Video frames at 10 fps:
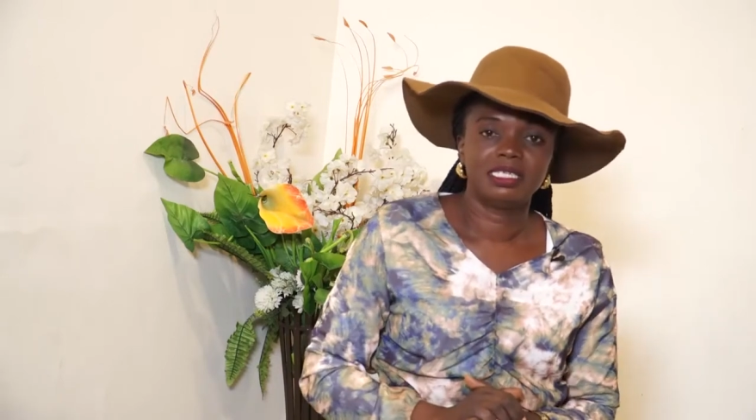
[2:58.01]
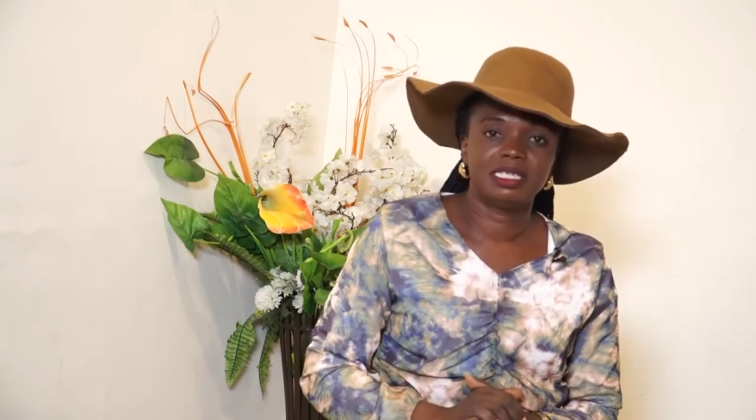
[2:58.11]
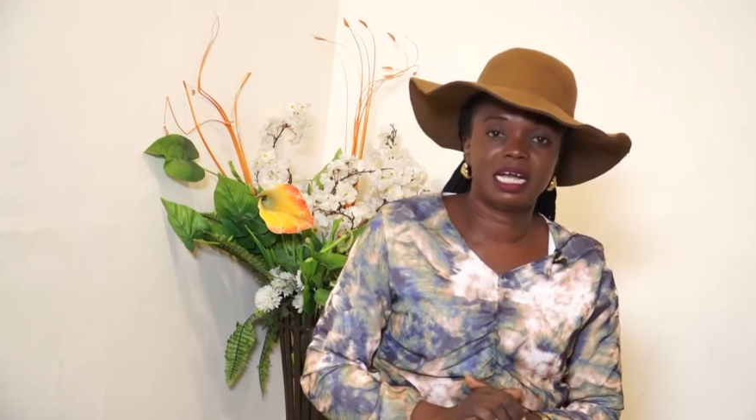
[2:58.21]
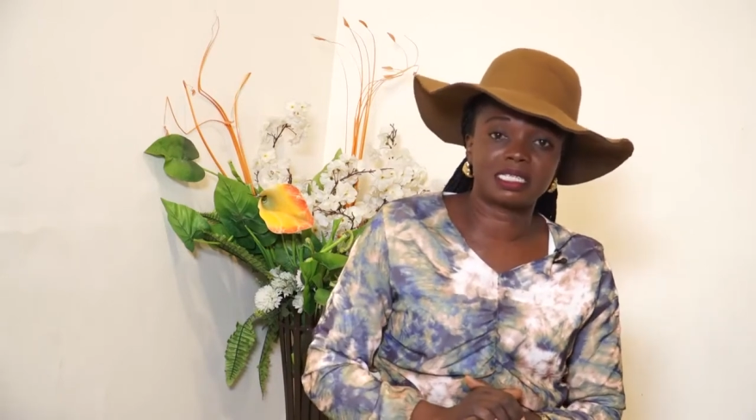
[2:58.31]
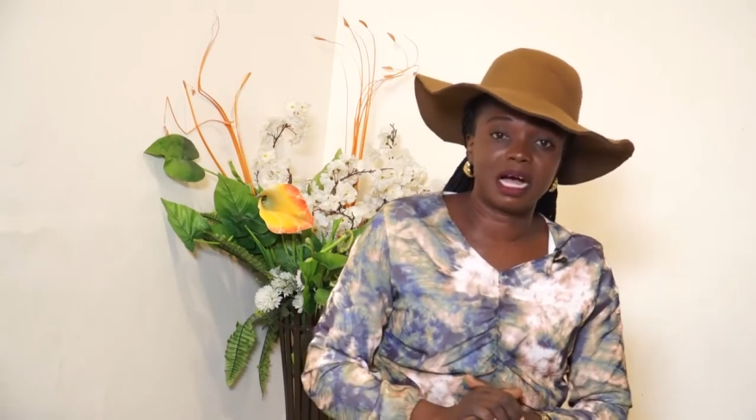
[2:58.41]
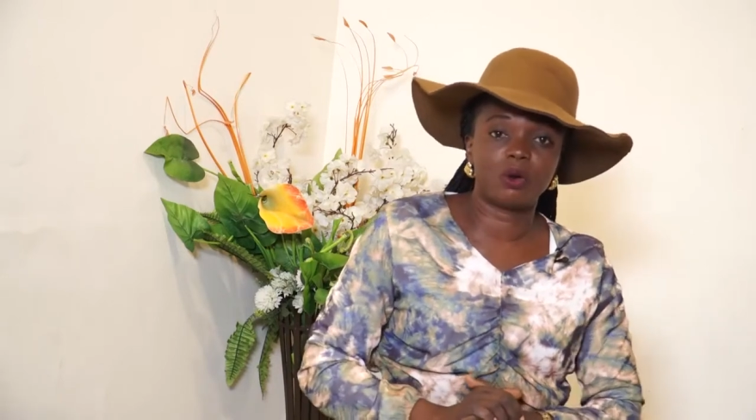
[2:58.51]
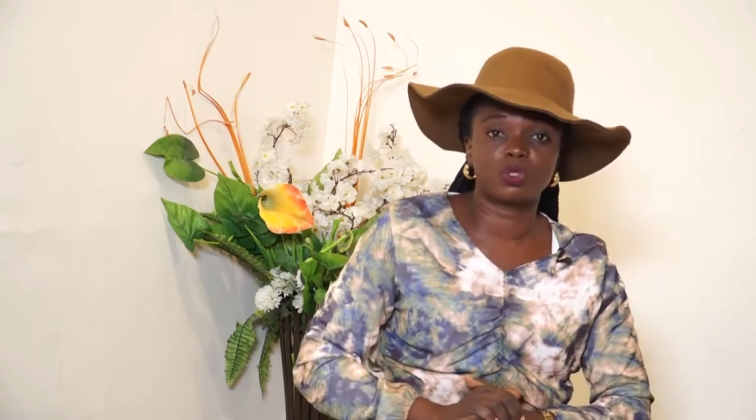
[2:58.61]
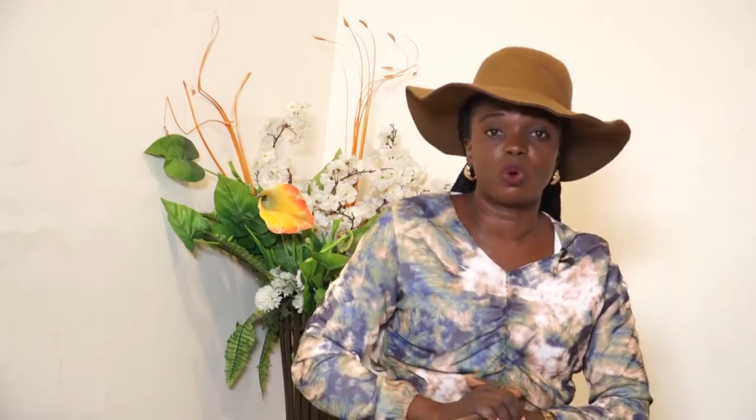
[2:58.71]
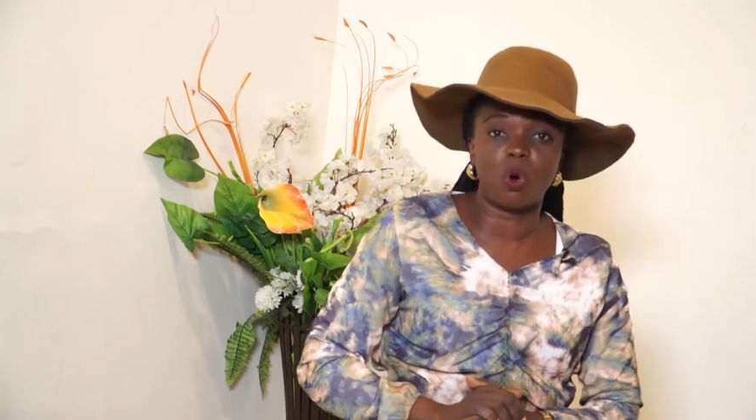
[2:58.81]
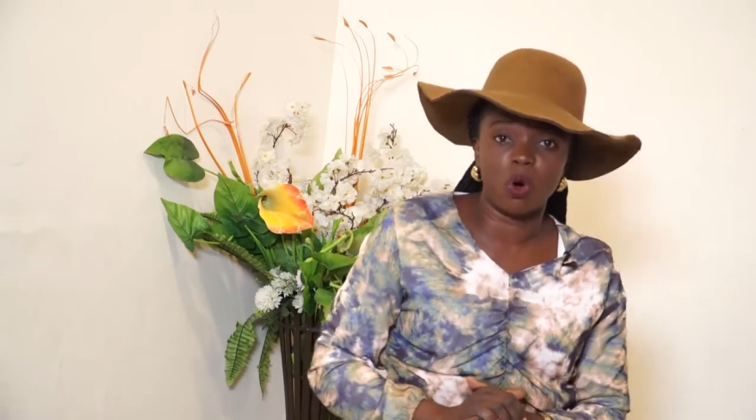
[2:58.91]
That can
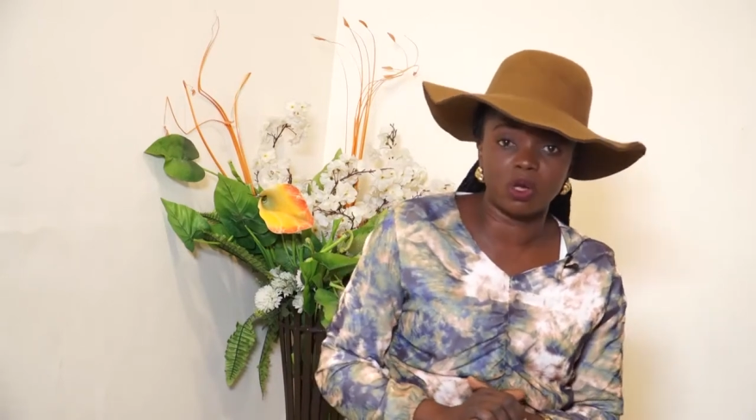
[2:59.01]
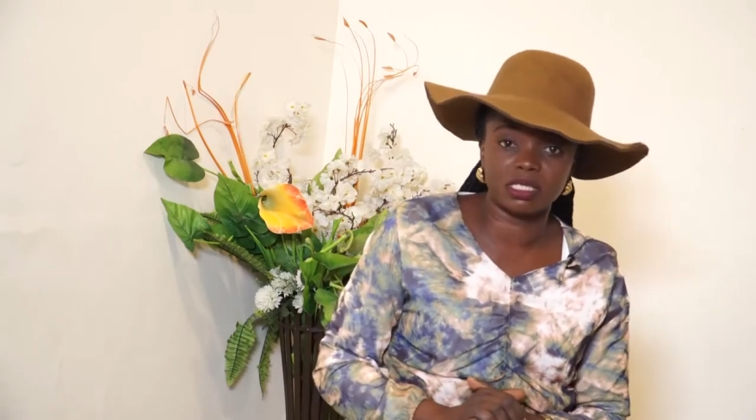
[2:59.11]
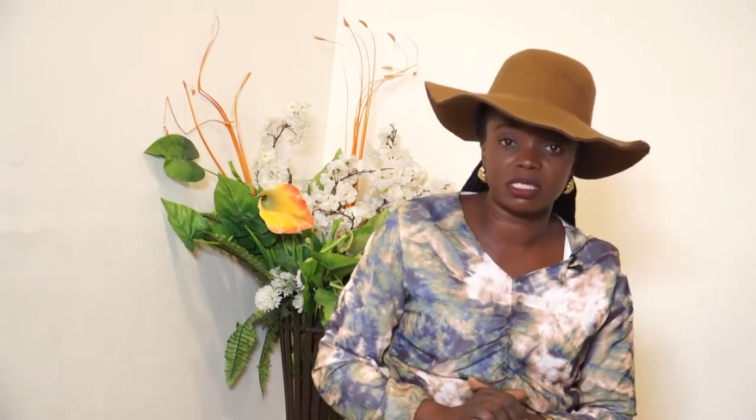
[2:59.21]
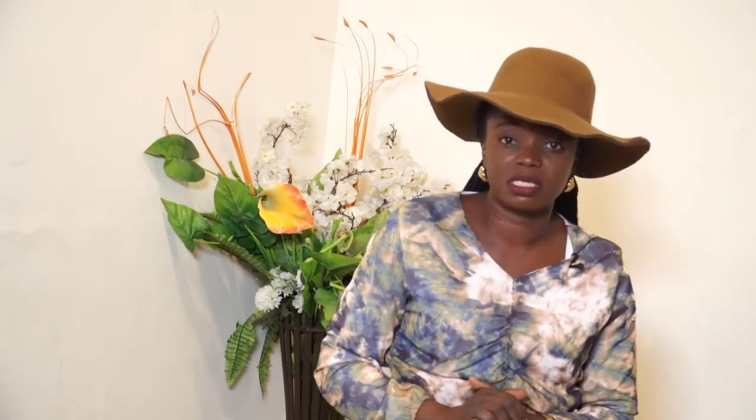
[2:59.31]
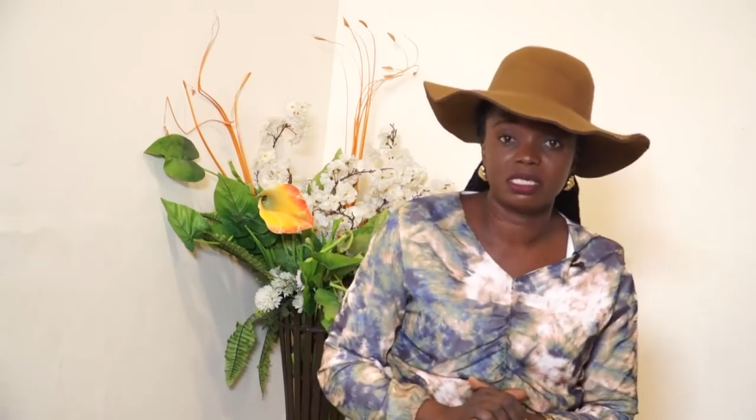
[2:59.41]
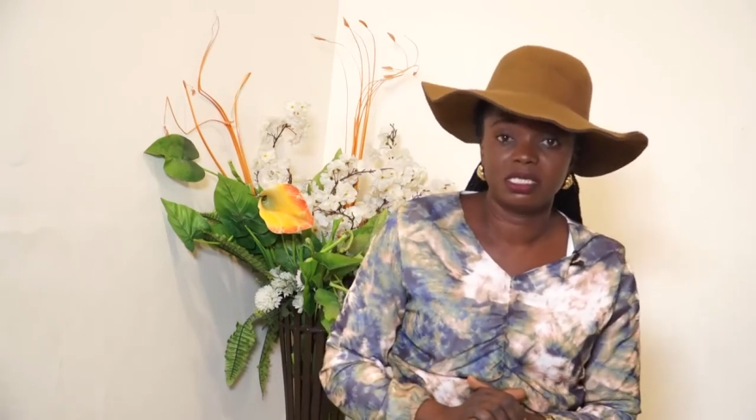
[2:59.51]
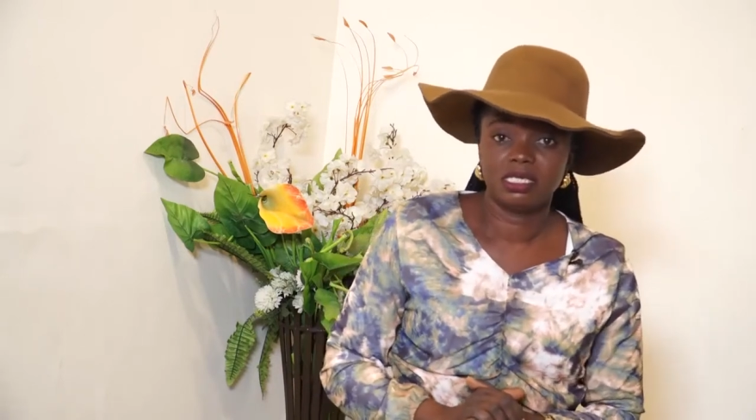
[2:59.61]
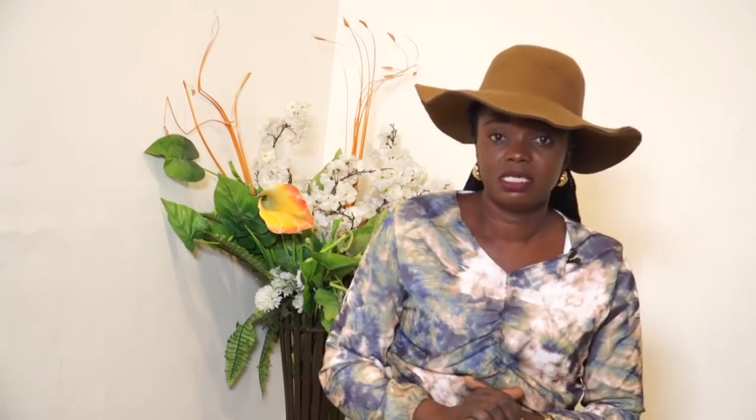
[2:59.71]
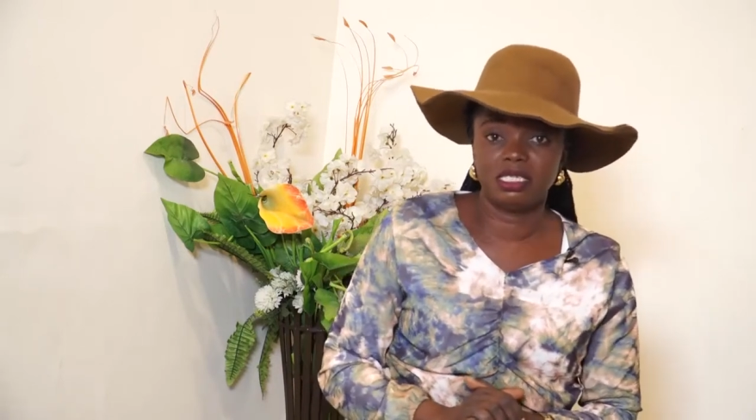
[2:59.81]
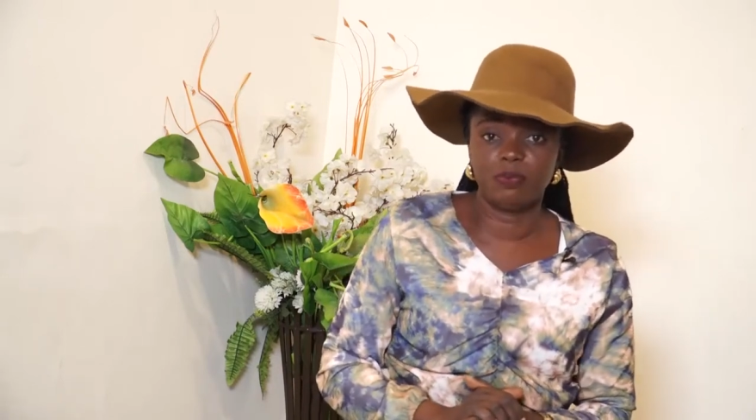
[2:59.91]
also cause
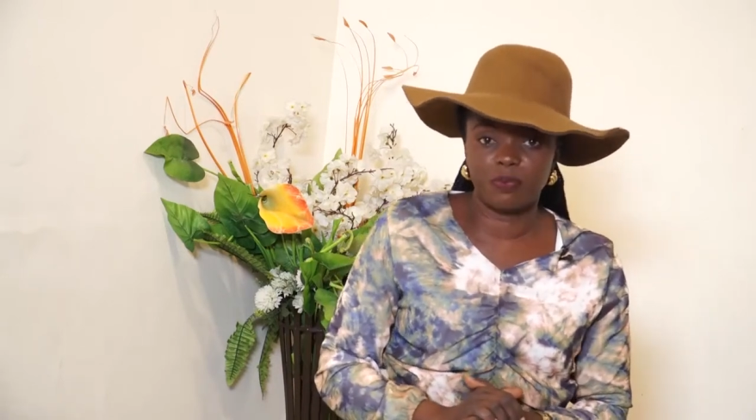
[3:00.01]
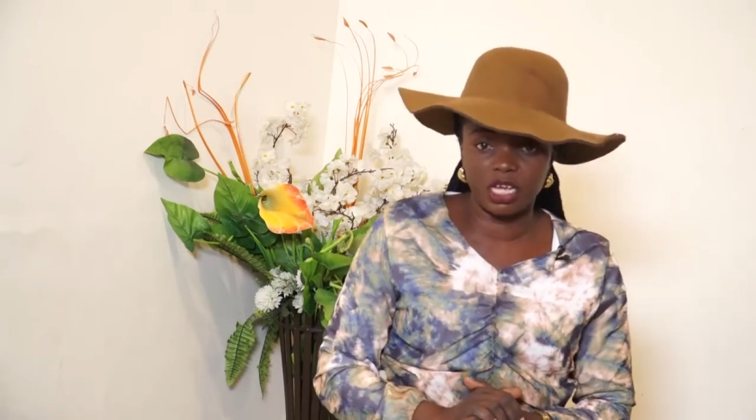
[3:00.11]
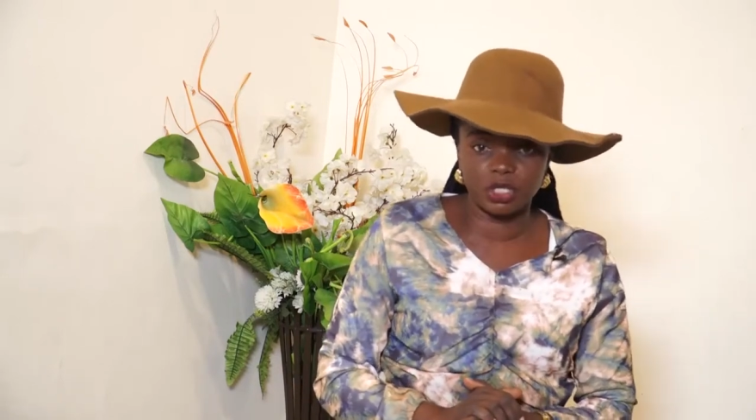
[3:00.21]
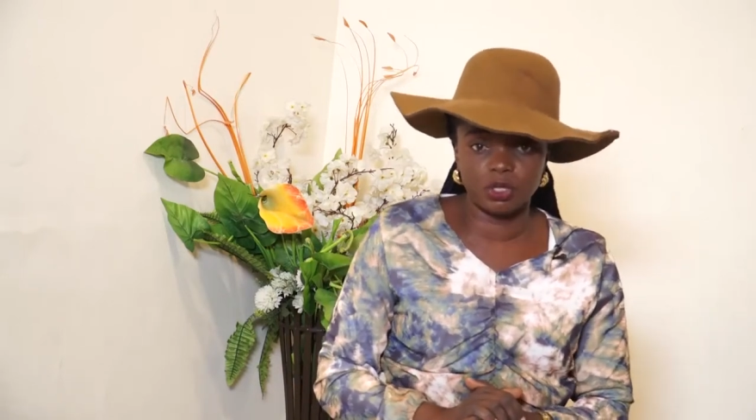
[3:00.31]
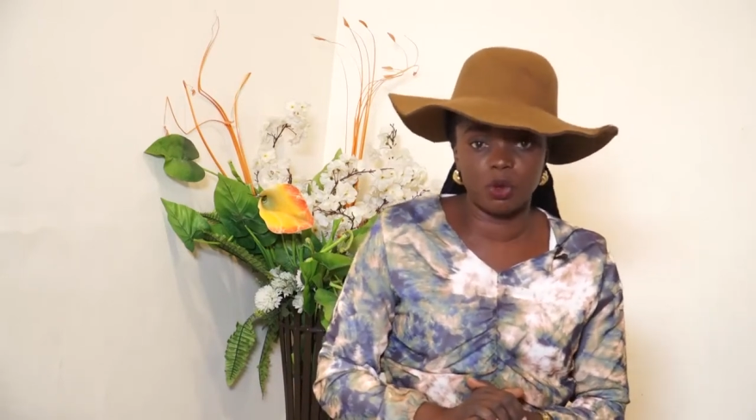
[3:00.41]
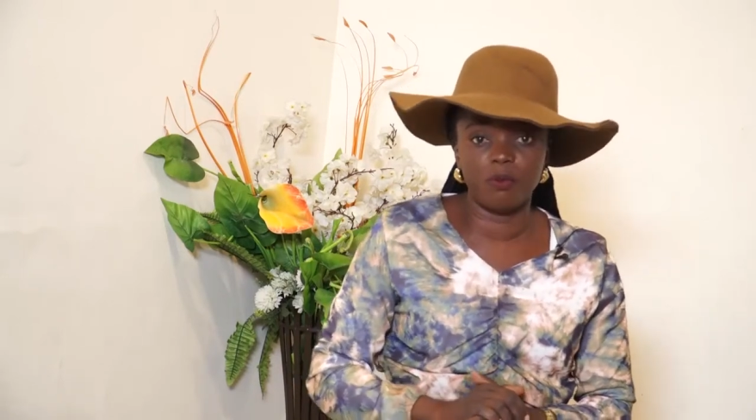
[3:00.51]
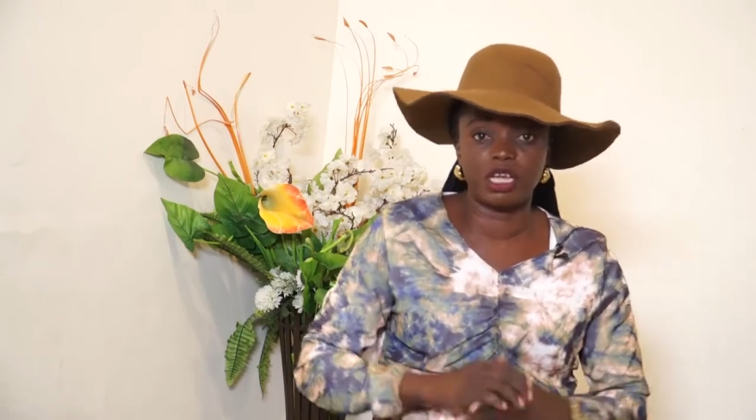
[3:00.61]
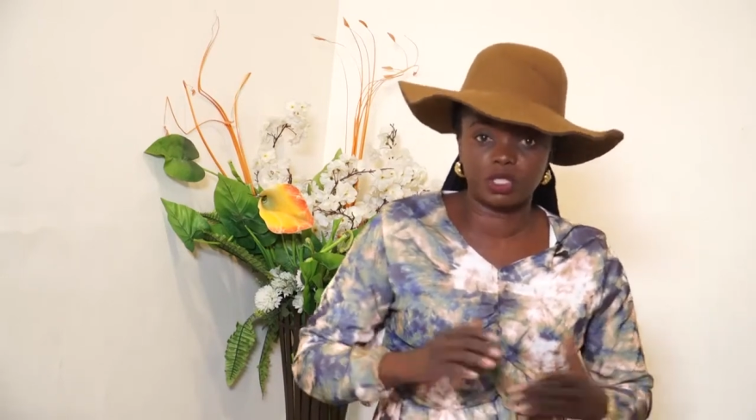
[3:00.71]
depression or make